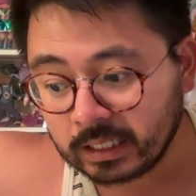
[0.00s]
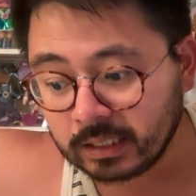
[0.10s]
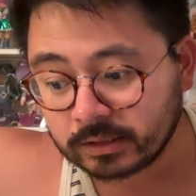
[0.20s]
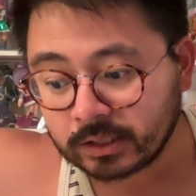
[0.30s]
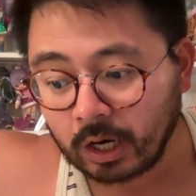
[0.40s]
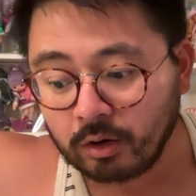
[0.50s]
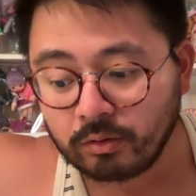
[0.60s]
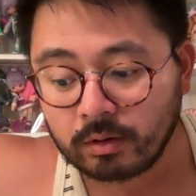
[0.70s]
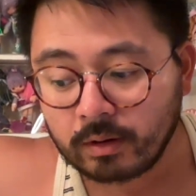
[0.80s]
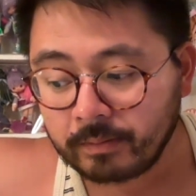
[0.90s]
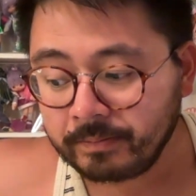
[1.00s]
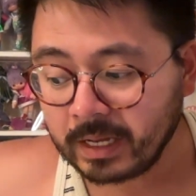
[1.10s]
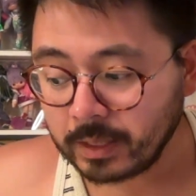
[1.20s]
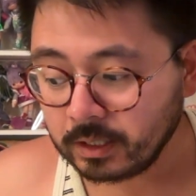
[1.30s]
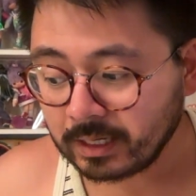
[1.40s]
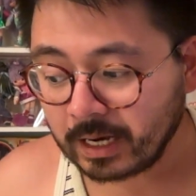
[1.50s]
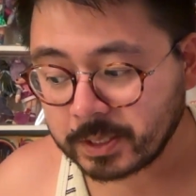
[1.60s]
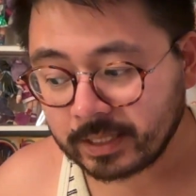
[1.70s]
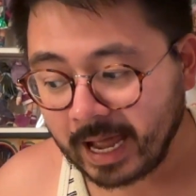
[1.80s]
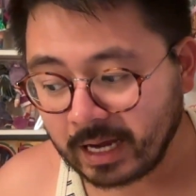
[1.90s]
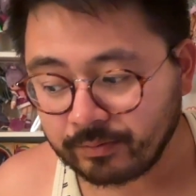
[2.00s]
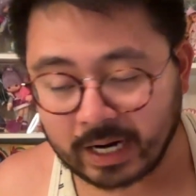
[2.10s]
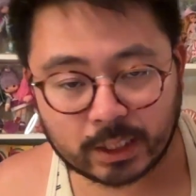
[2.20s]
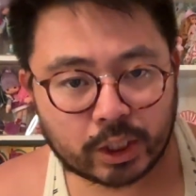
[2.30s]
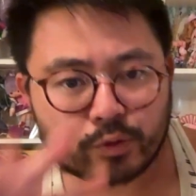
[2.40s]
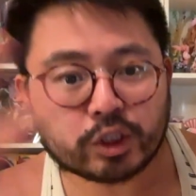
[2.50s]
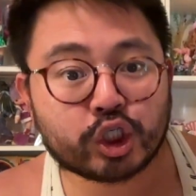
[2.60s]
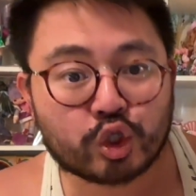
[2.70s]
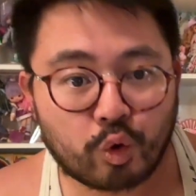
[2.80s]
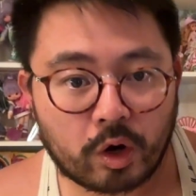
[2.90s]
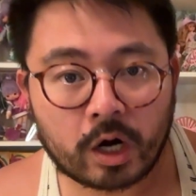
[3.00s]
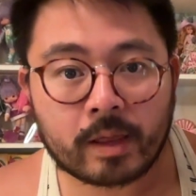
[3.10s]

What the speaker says: So be on the lookout for that when I try to restore